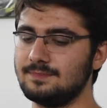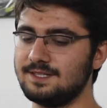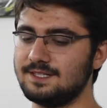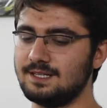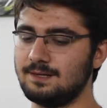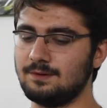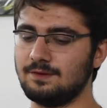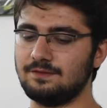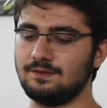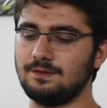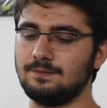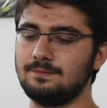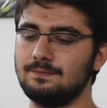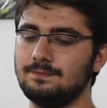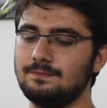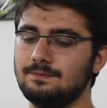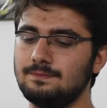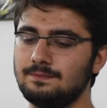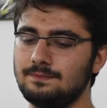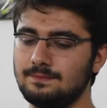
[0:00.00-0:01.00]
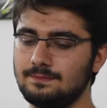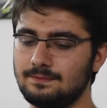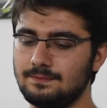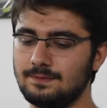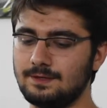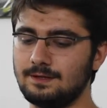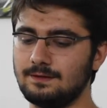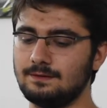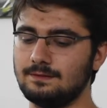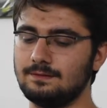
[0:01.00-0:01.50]
Some of them,
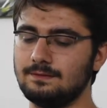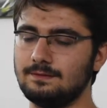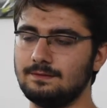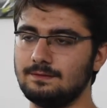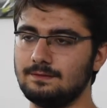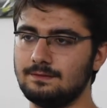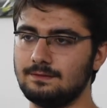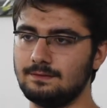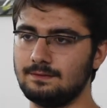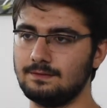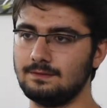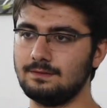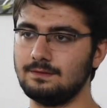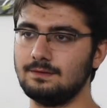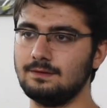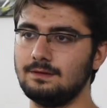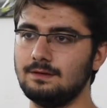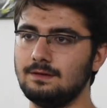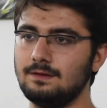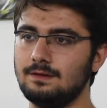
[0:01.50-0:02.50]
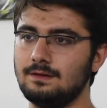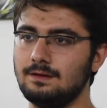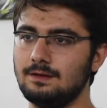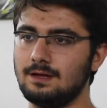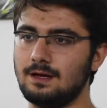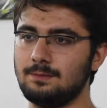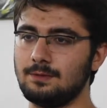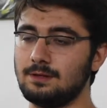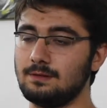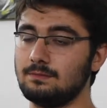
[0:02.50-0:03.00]
yeah.
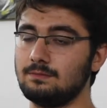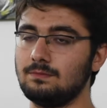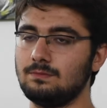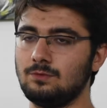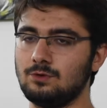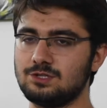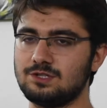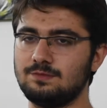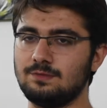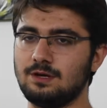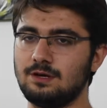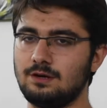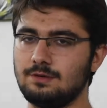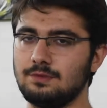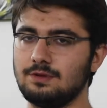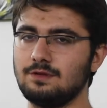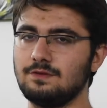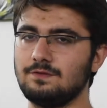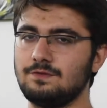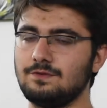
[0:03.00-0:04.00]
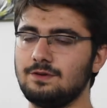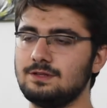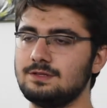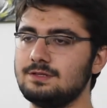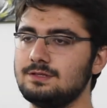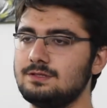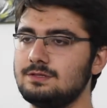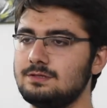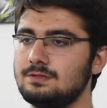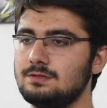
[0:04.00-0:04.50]
I mean, most of my Armenian
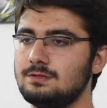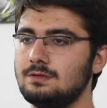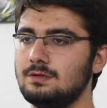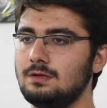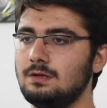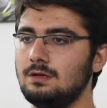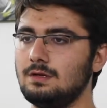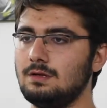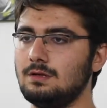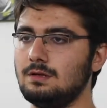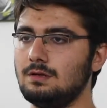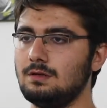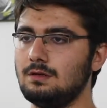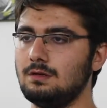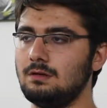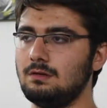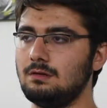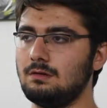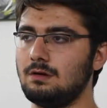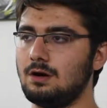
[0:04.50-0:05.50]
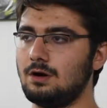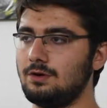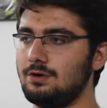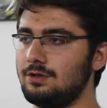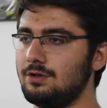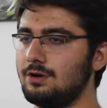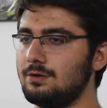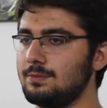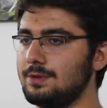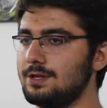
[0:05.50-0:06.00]
friends are in
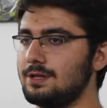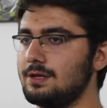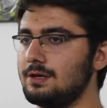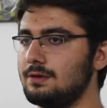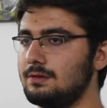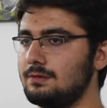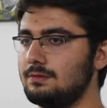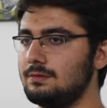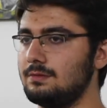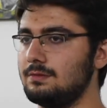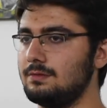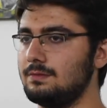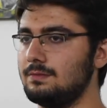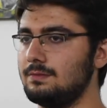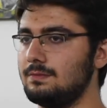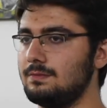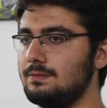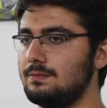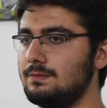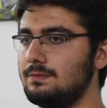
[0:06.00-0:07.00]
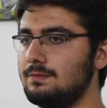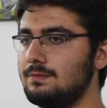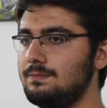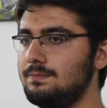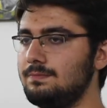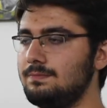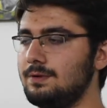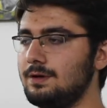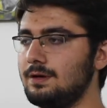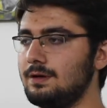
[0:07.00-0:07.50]
Armenia,
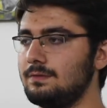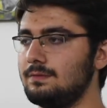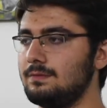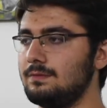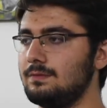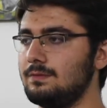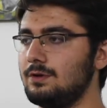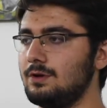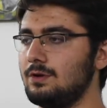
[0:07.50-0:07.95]
but